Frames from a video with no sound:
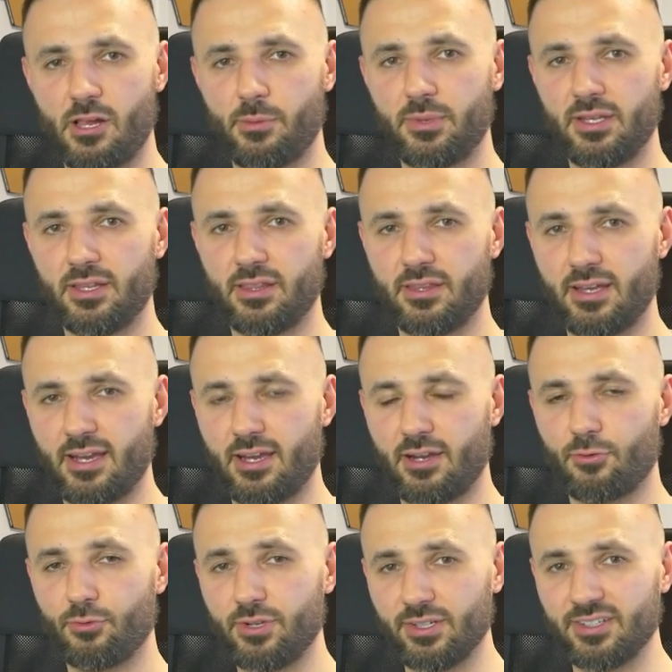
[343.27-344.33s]
me
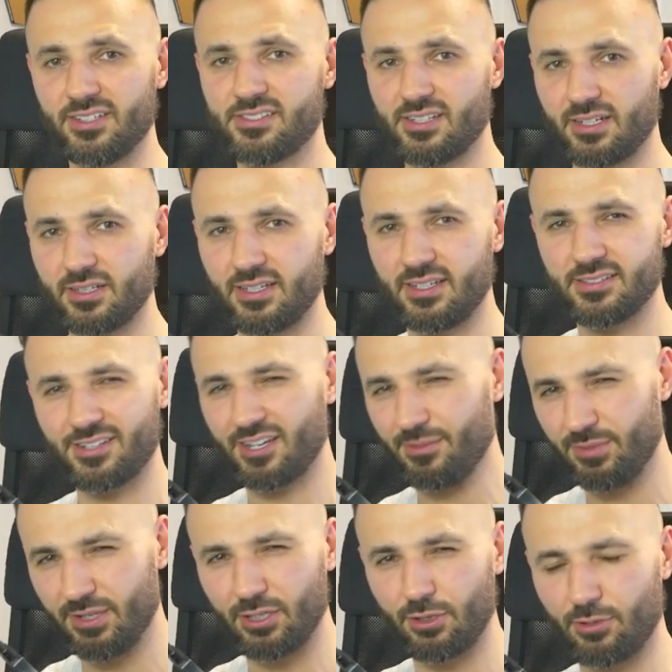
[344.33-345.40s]
that realistically it's going to
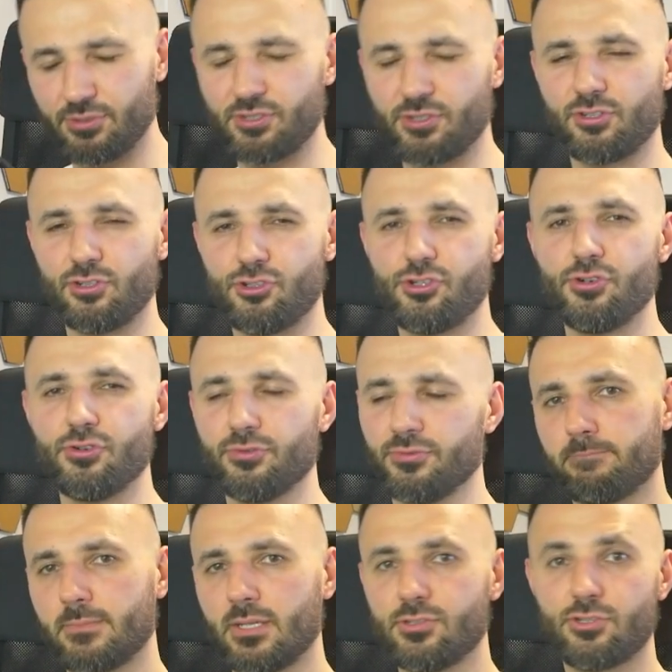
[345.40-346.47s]
be closer to June.
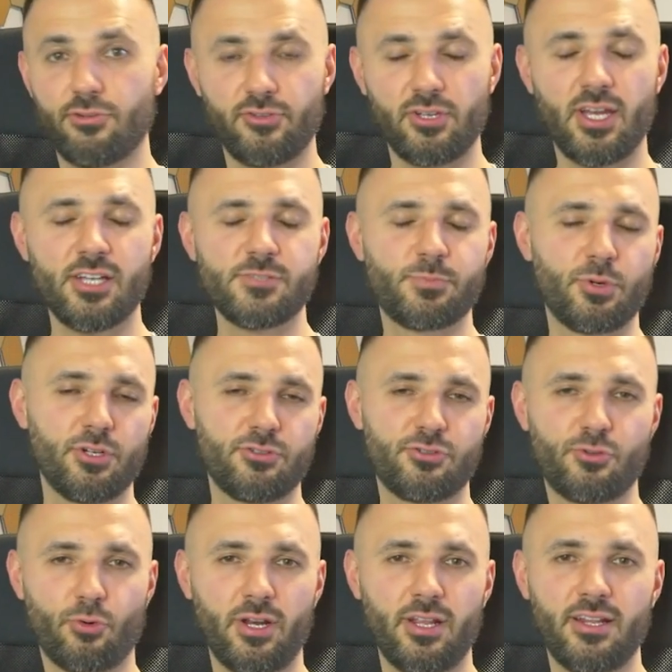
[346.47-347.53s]
So if you guys put
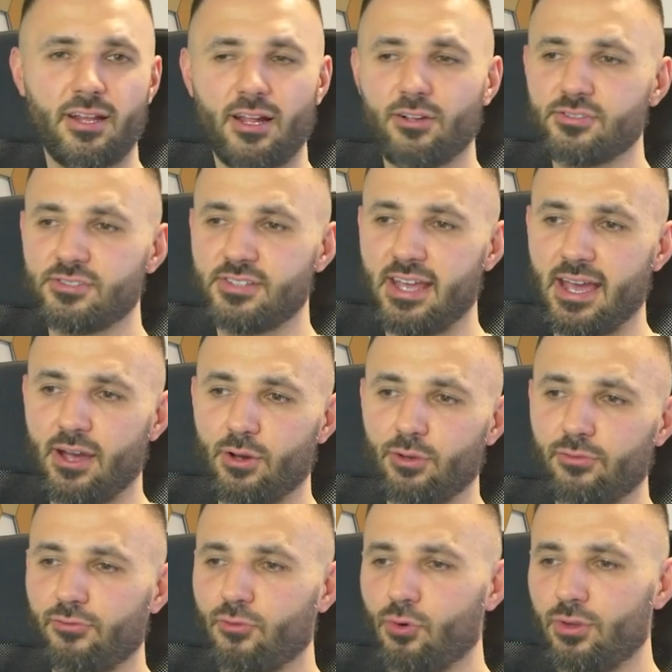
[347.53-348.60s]
$20
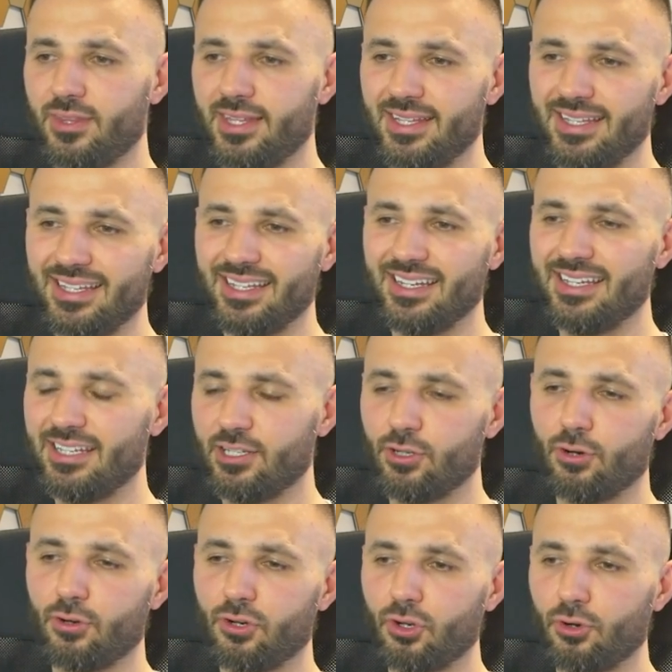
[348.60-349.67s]
down for the
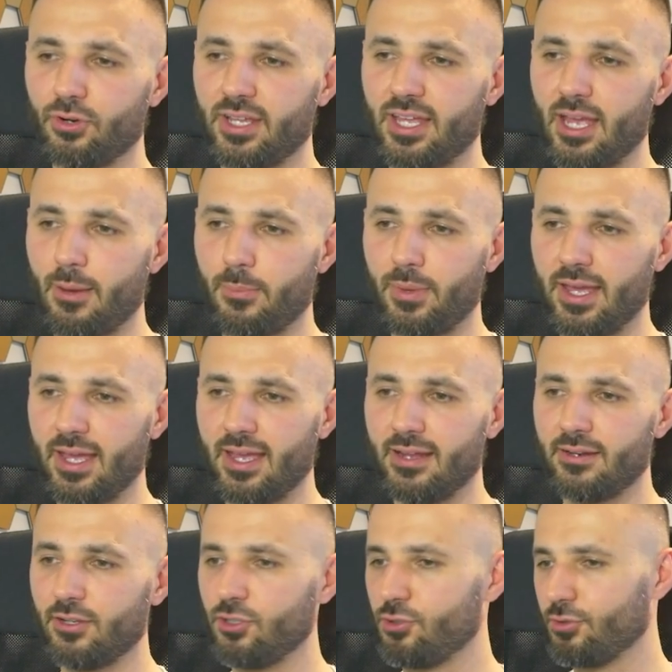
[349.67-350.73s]
Indiegogo
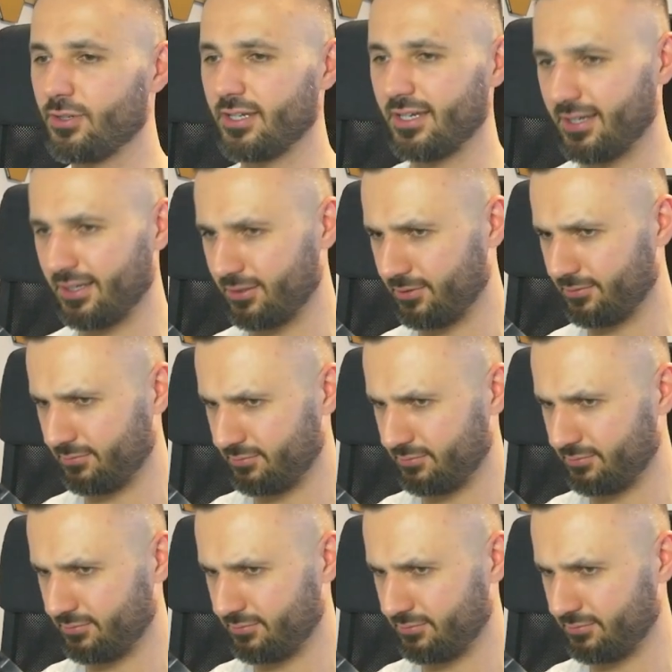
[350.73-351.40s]
campaign, you can,